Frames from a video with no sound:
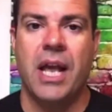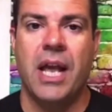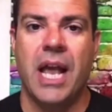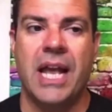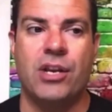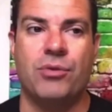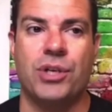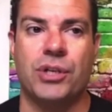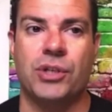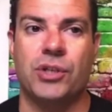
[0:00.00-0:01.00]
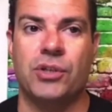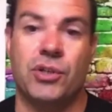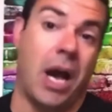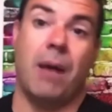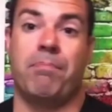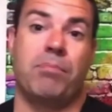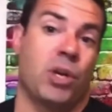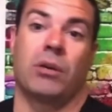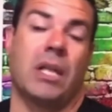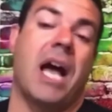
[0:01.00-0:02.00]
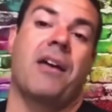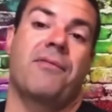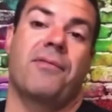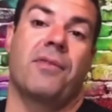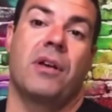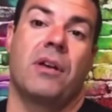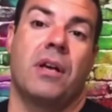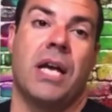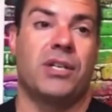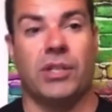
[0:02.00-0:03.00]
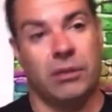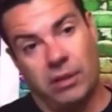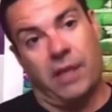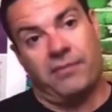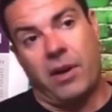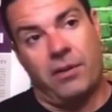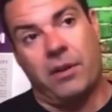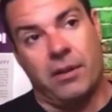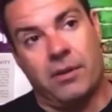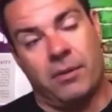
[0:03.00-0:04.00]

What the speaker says: And you just stop your life and just live on the